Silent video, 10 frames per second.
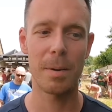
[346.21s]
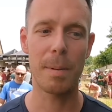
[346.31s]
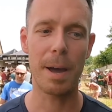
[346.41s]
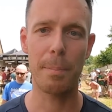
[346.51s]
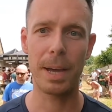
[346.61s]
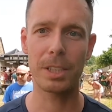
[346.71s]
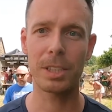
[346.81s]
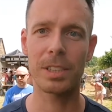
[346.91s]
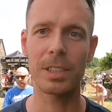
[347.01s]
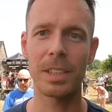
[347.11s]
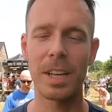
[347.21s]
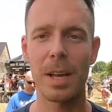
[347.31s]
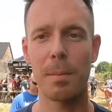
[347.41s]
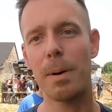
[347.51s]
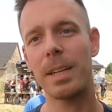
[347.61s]
my passion.
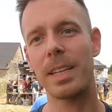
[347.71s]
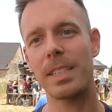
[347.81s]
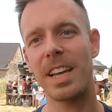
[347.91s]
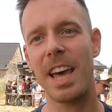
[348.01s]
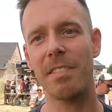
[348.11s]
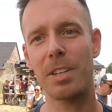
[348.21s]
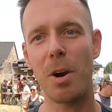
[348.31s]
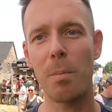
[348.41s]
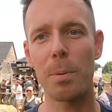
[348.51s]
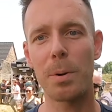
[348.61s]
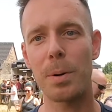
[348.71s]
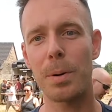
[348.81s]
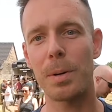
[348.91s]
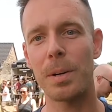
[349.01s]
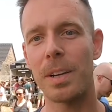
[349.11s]
But as an avid home
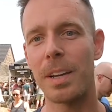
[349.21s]
brewer,